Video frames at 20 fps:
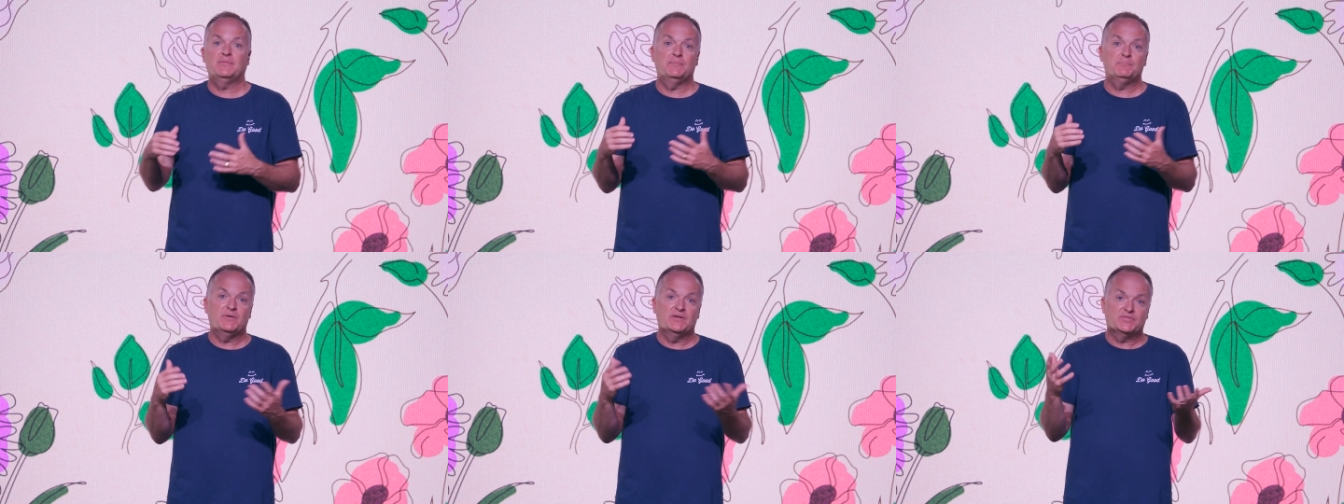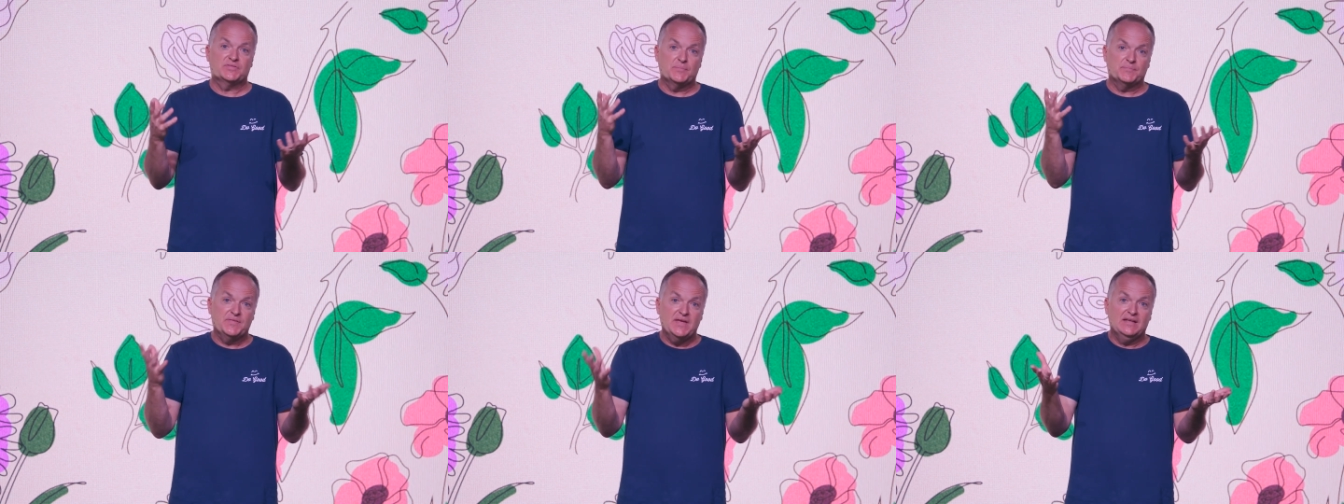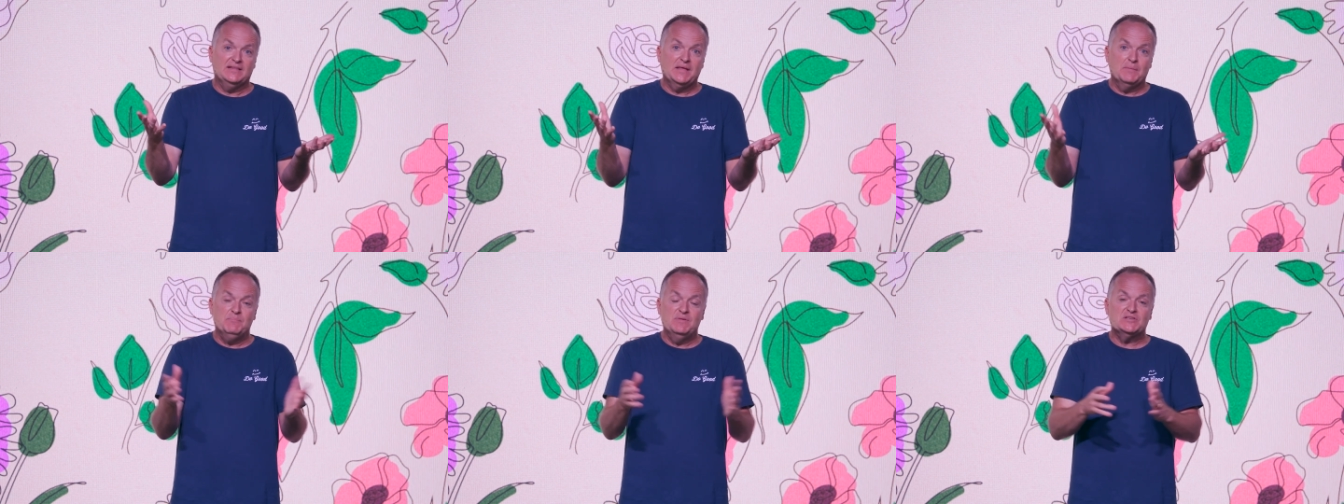But the thing
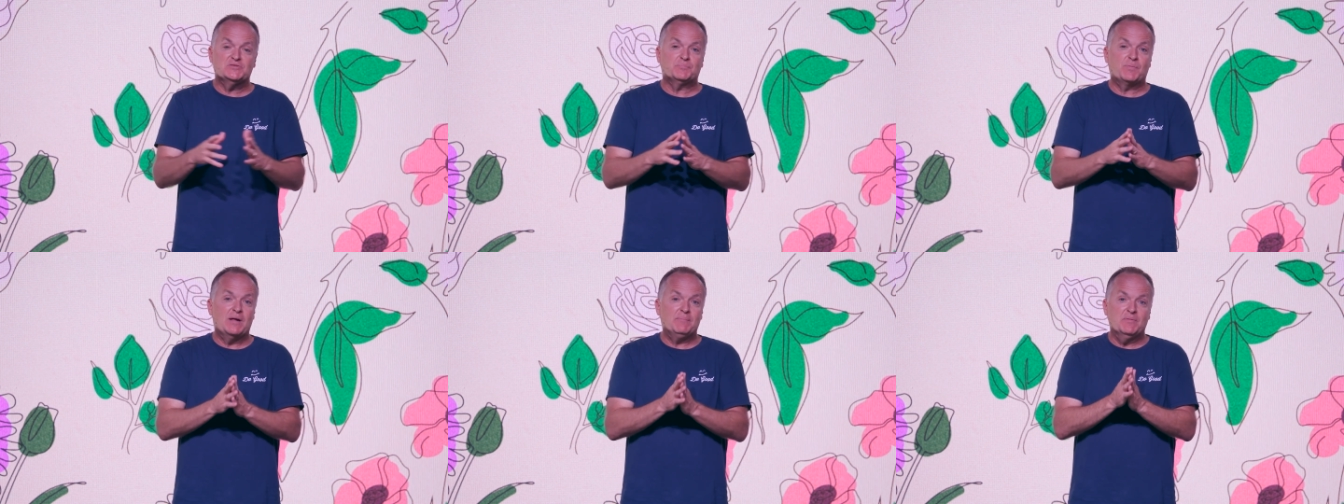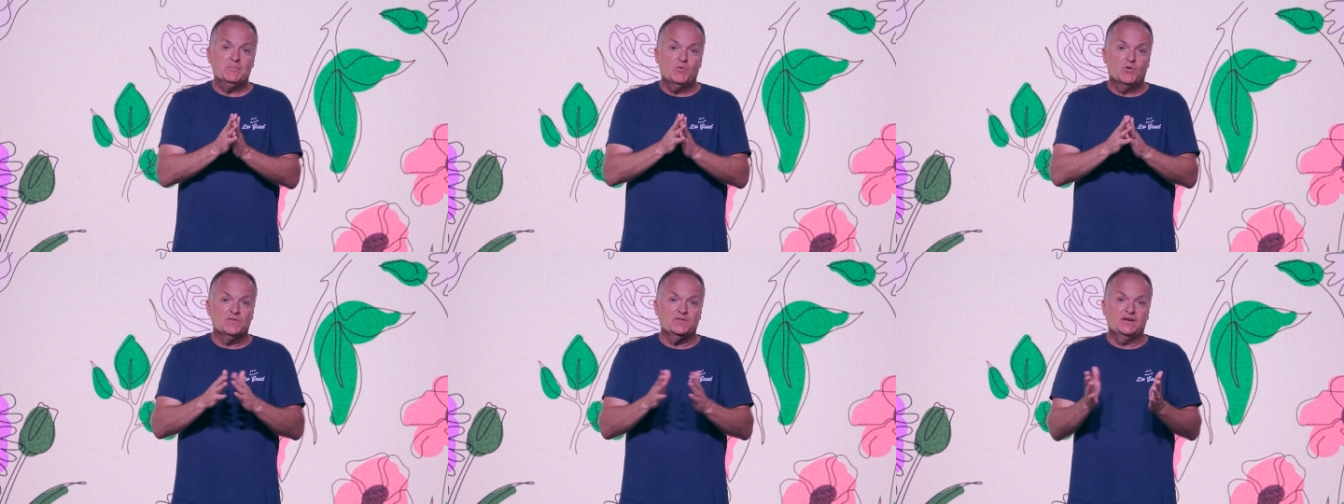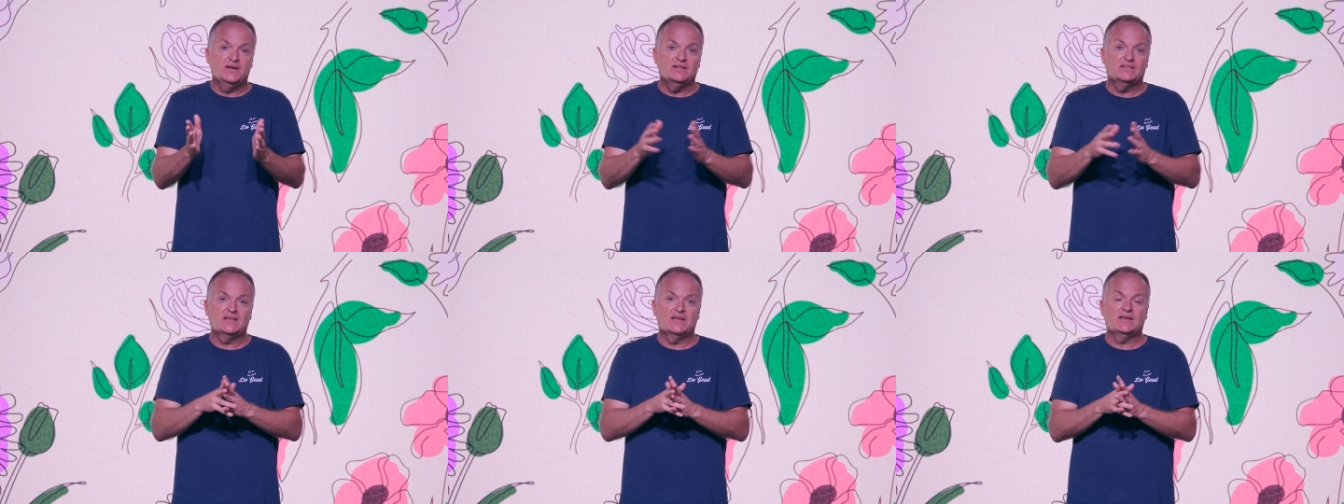they miss probably more than
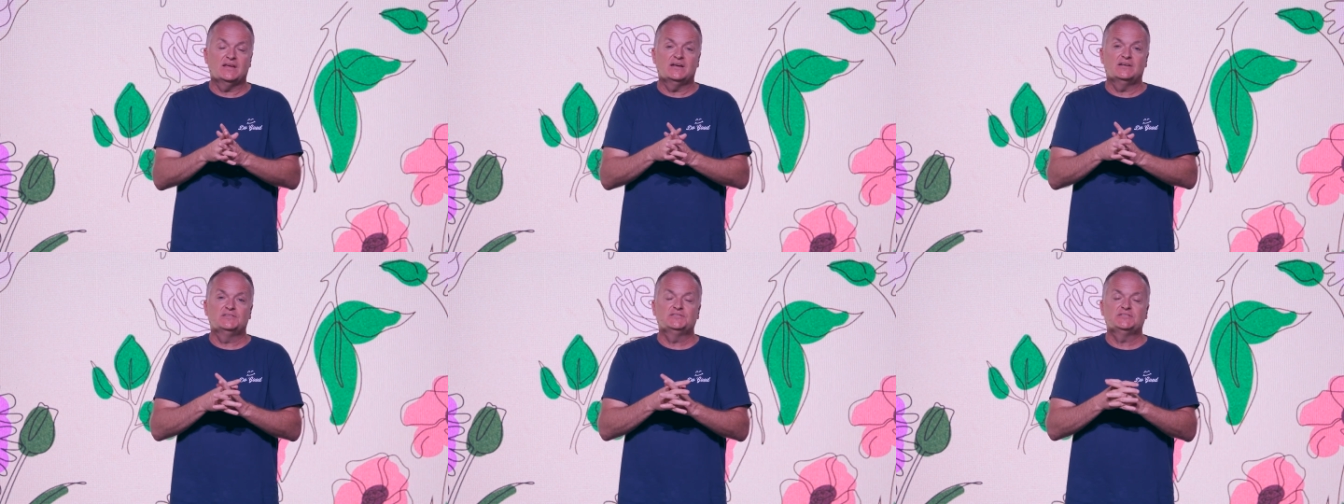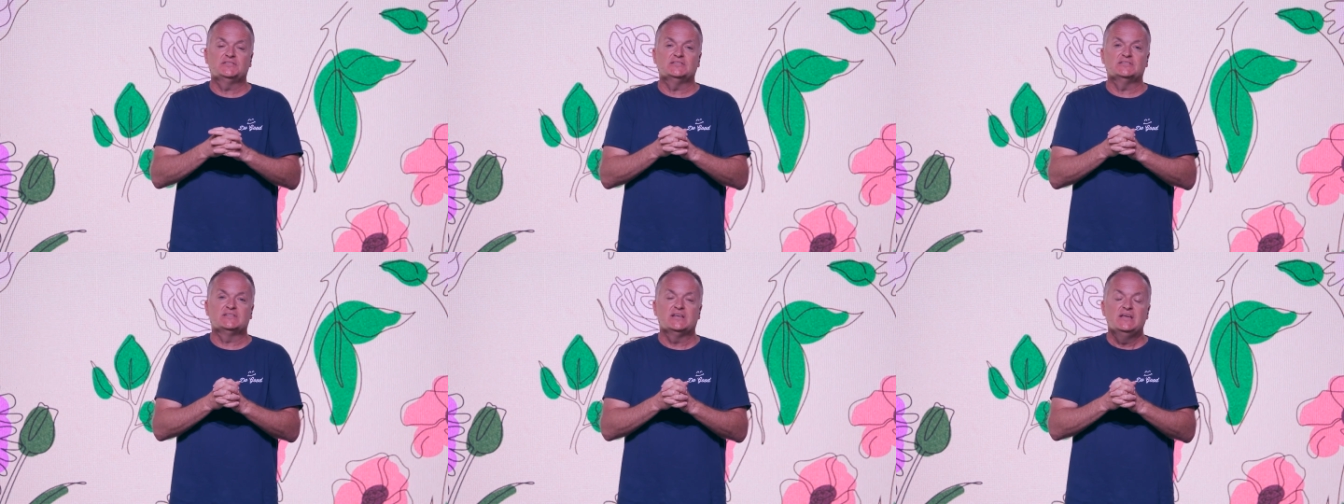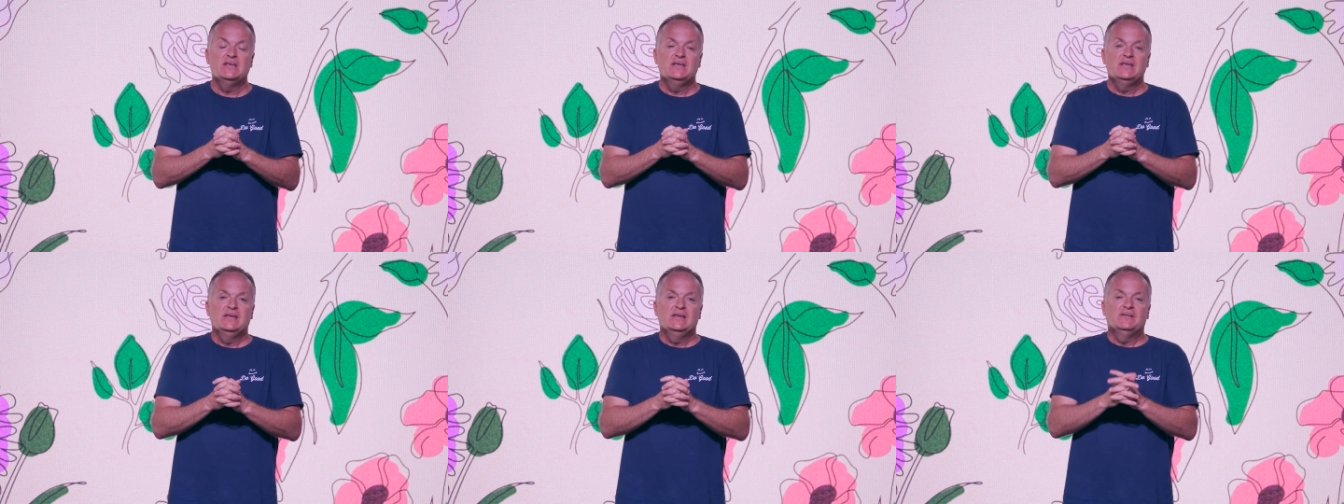anything else is
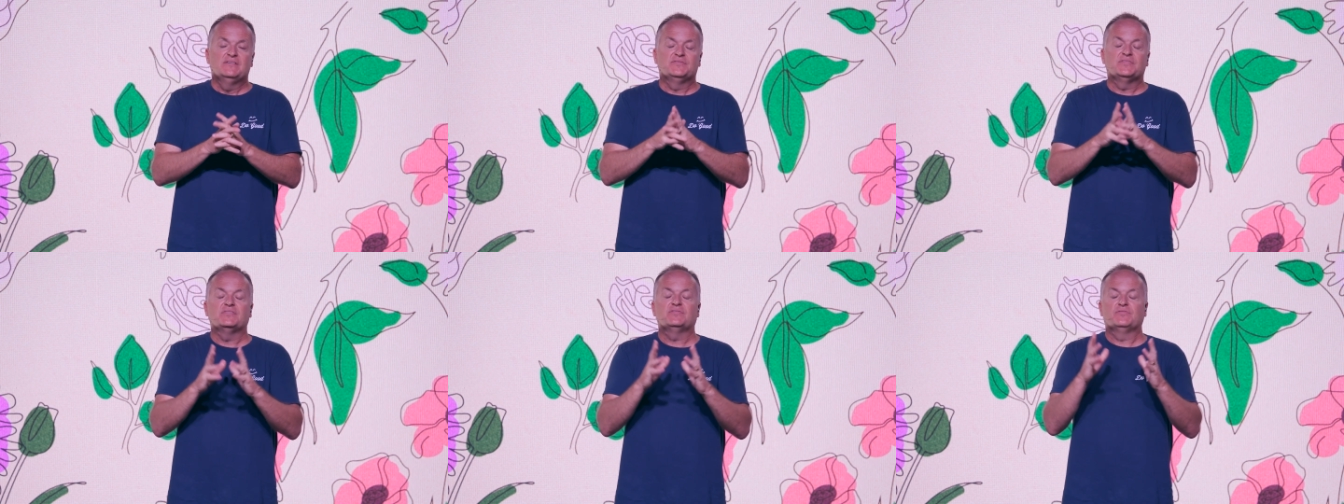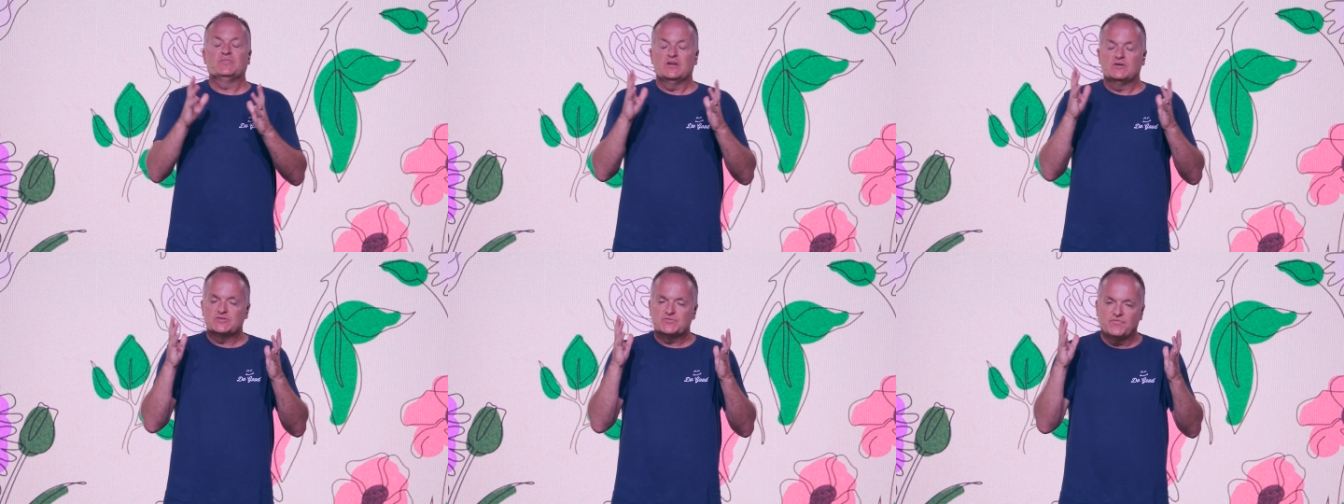there's